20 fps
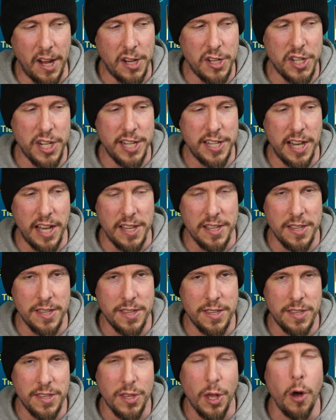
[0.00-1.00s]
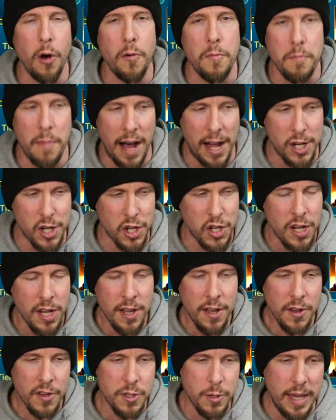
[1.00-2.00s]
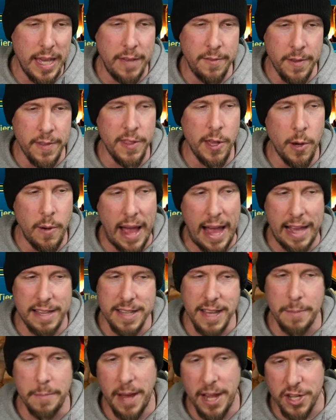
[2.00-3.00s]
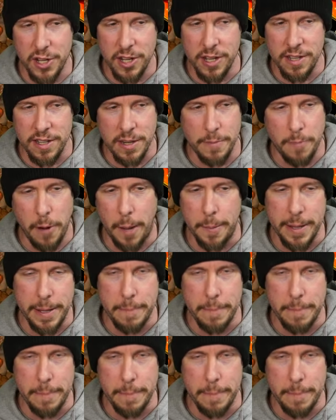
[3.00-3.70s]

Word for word: She does so much. So even though, as I mentioned, probably